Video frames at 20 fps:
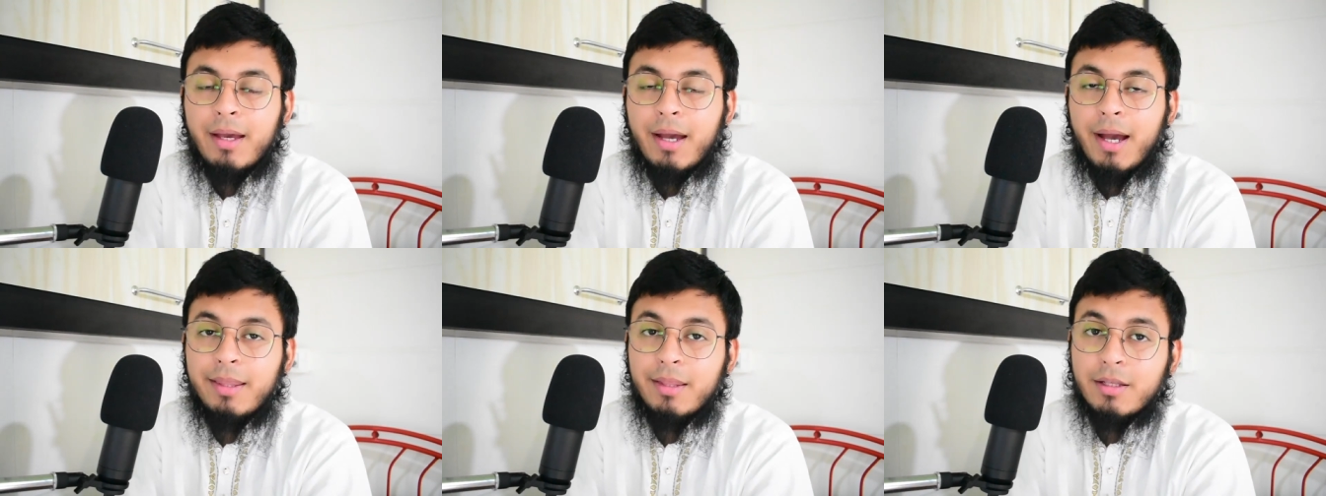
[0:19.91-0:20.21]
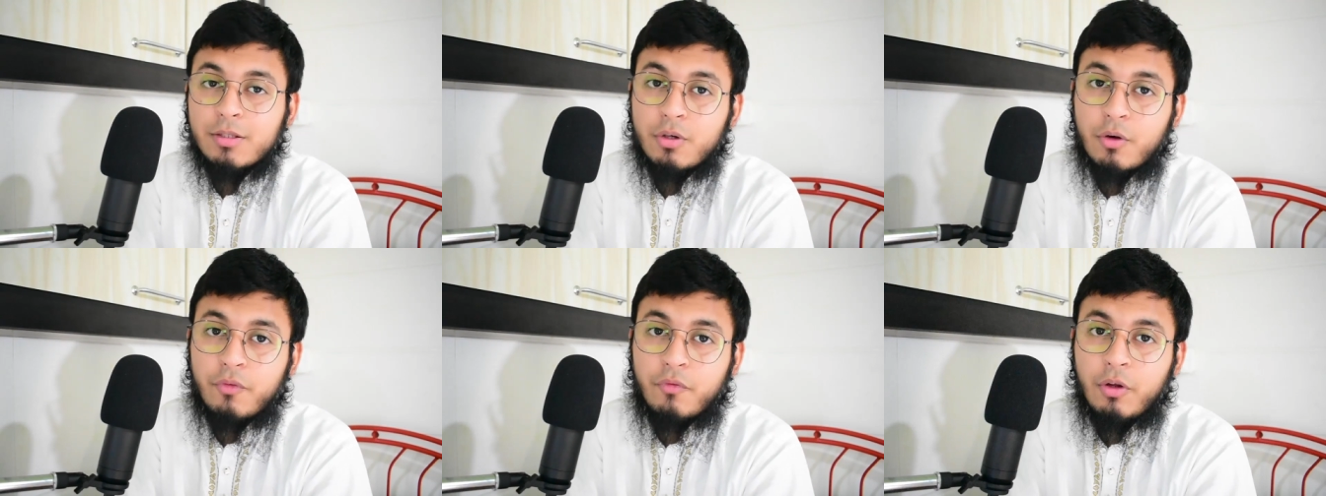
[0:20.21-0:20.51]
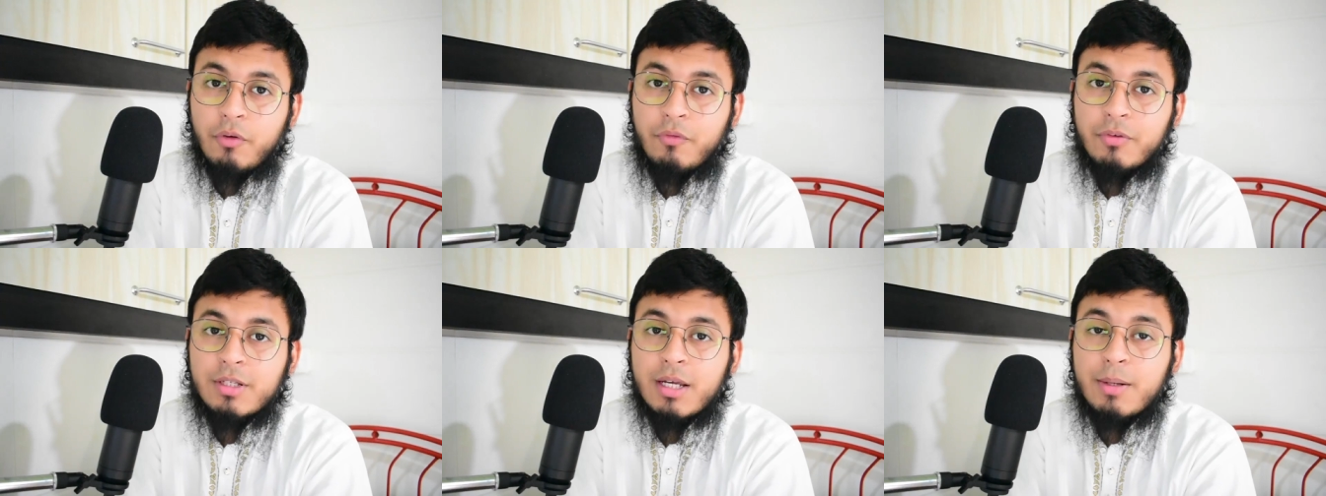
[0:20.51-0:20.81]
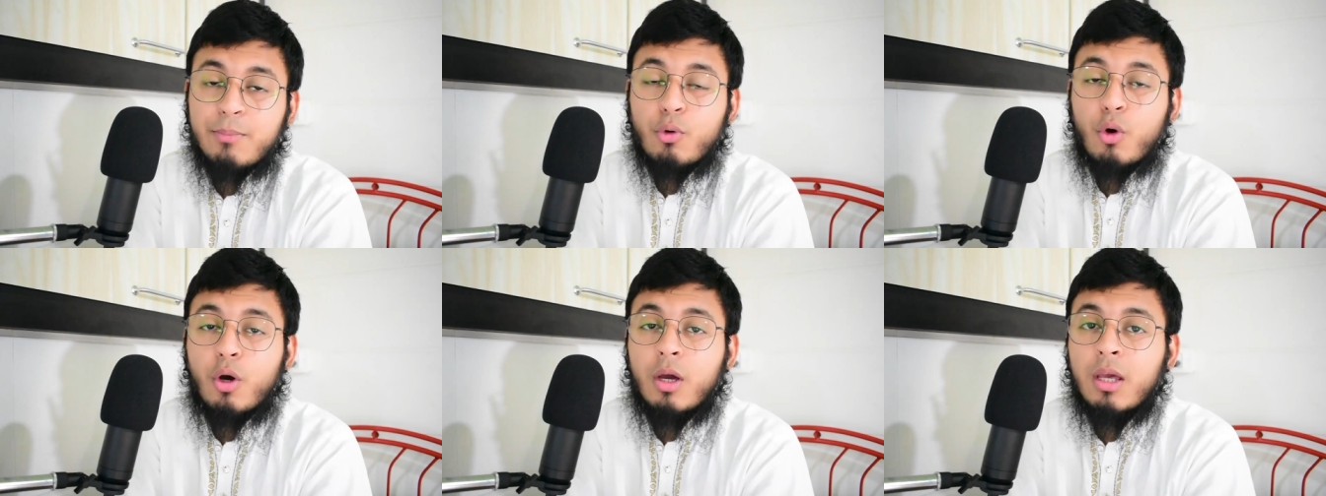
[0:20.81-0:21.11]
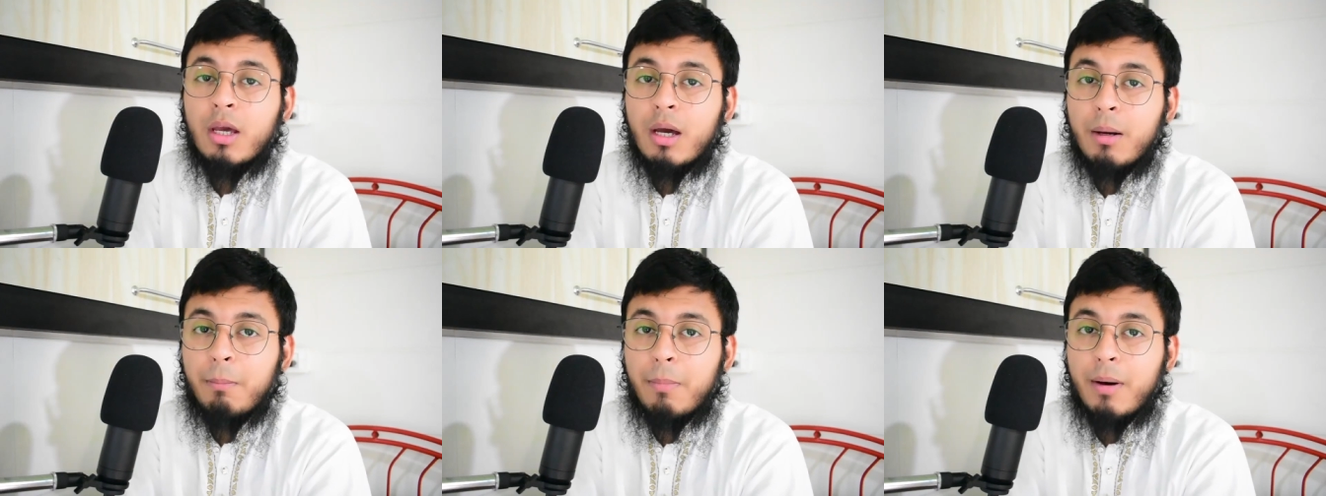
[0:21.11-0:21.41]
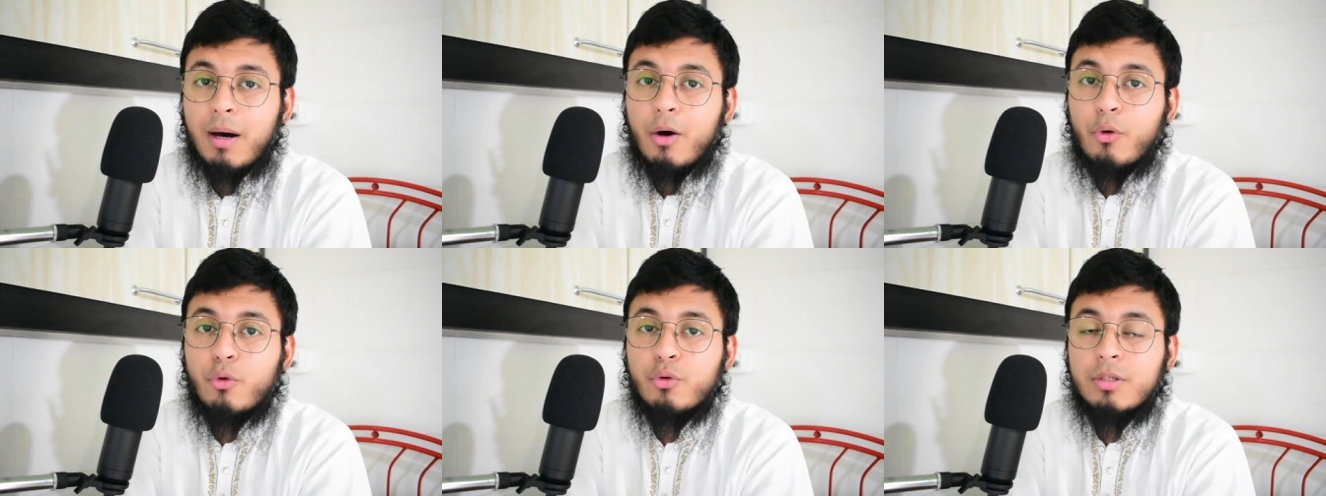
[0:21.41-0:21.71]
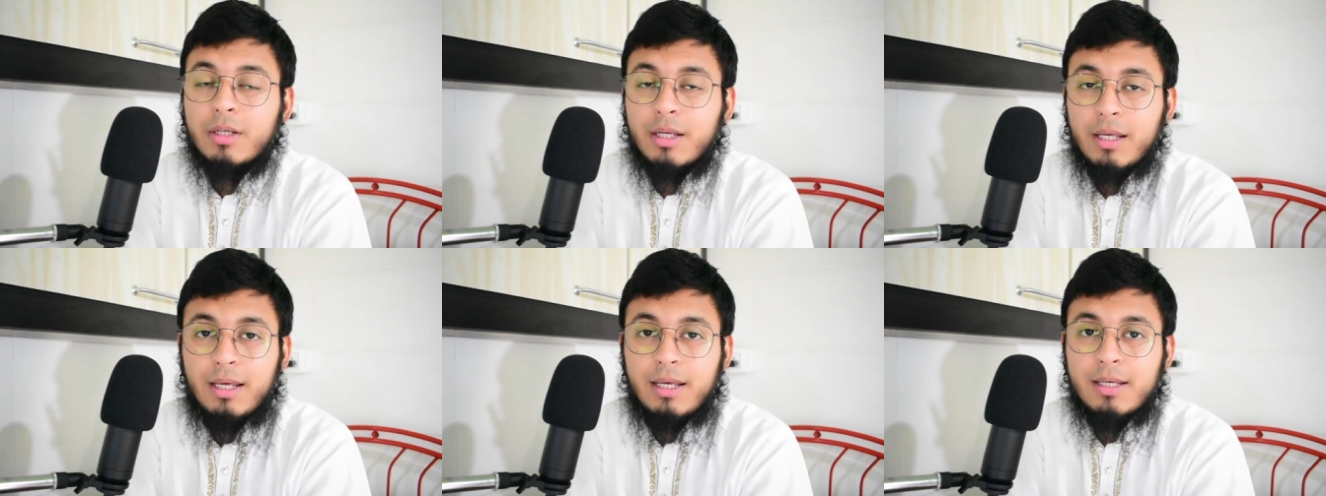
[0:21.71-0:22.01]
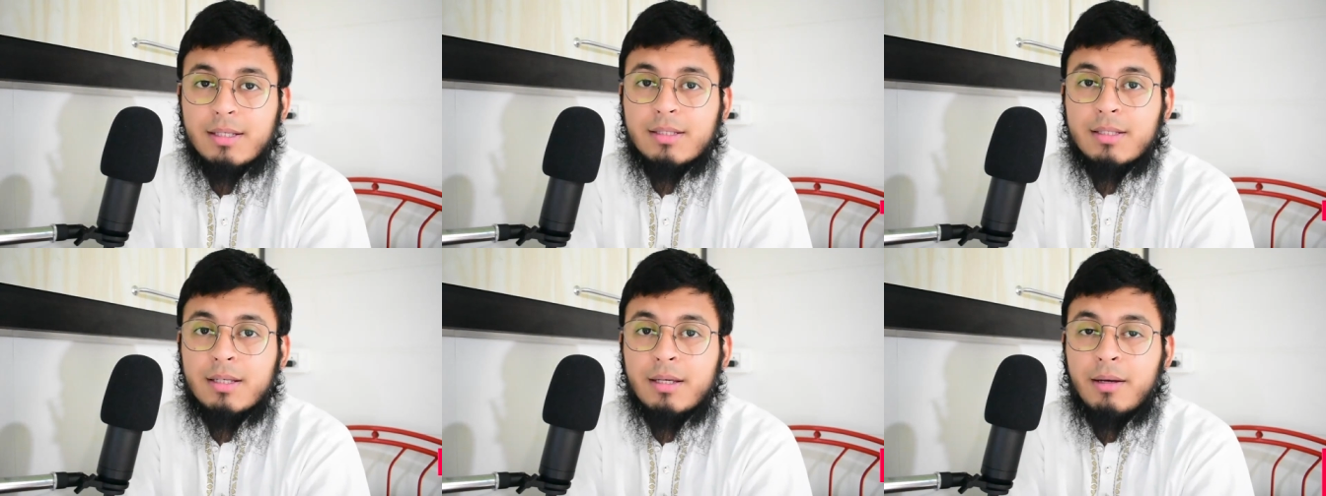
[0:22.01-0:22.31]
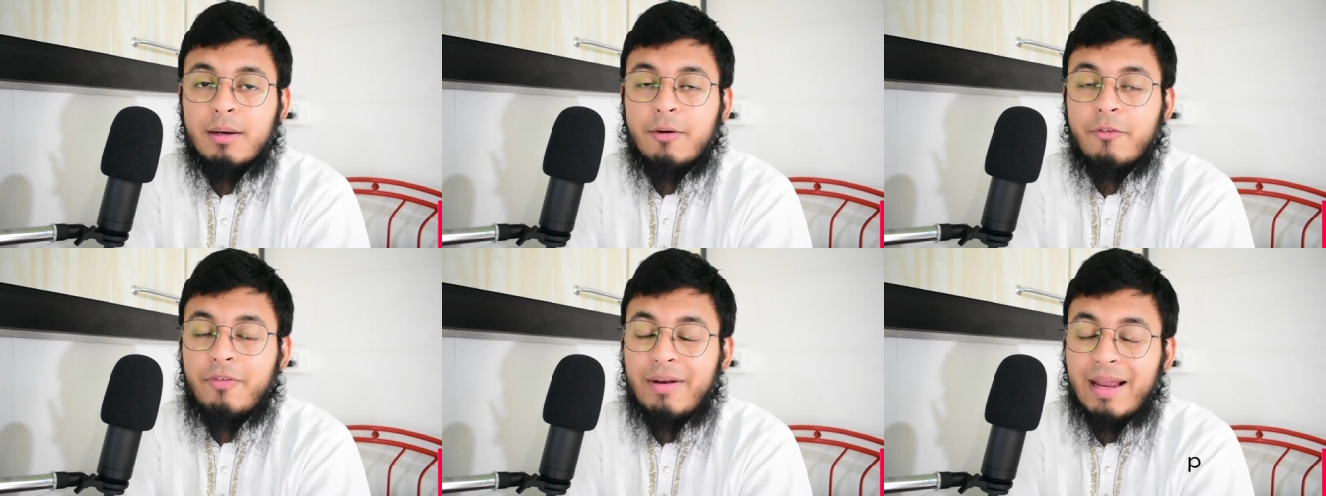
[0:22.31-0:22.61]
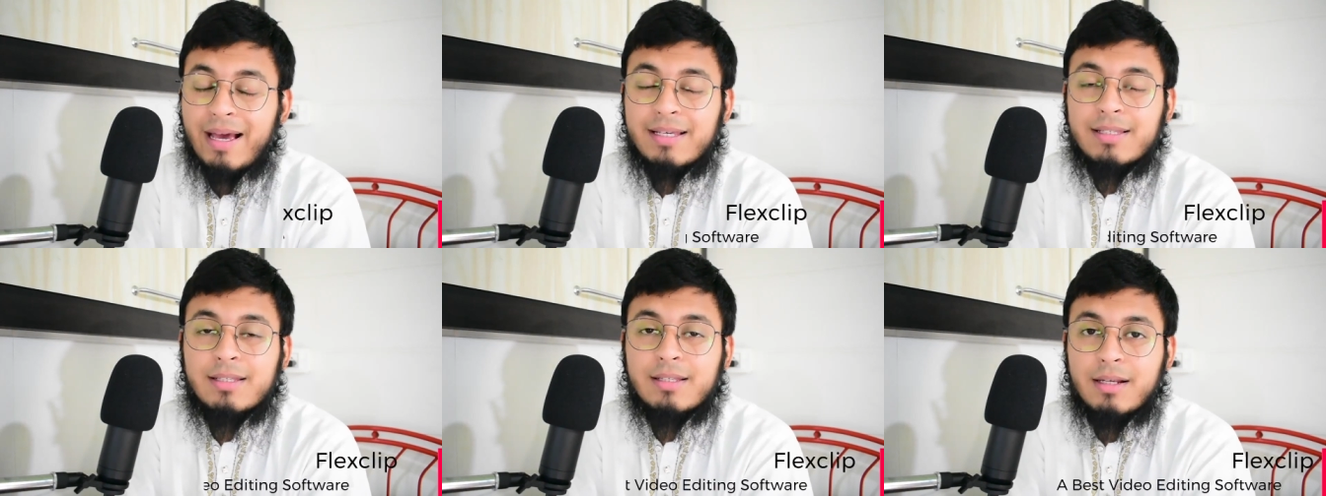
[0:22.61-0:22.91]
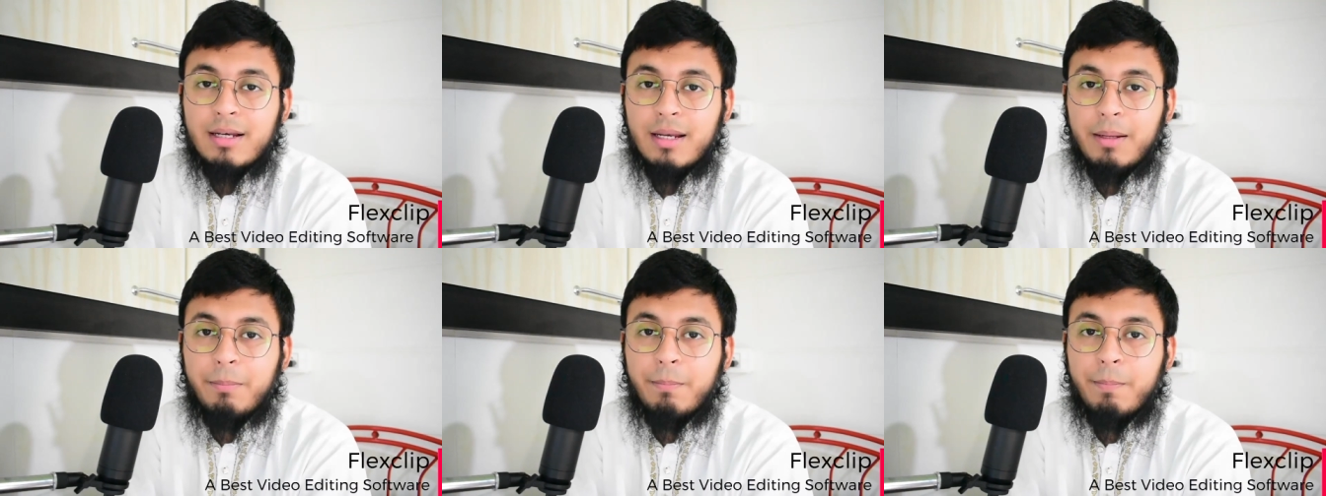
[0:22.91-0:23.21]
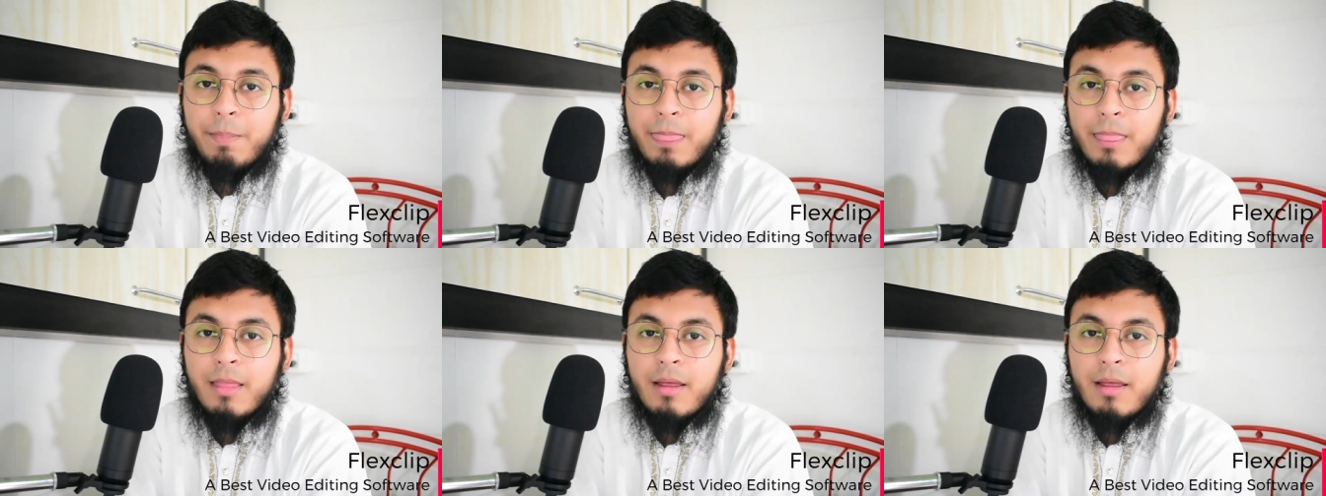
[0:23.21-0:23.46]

And the software which I'm talking about is FlexClip.